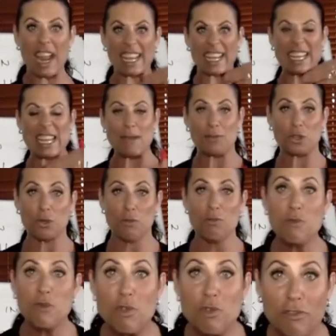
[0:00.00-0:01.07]
It keeps you
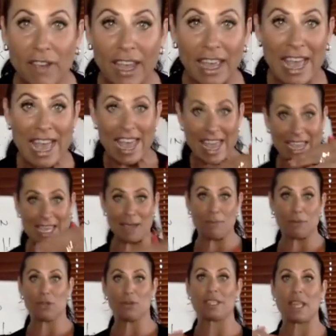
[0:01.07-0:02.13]
moving. It
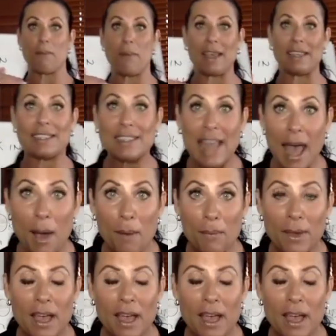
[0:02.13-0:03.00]
keeps you step by step.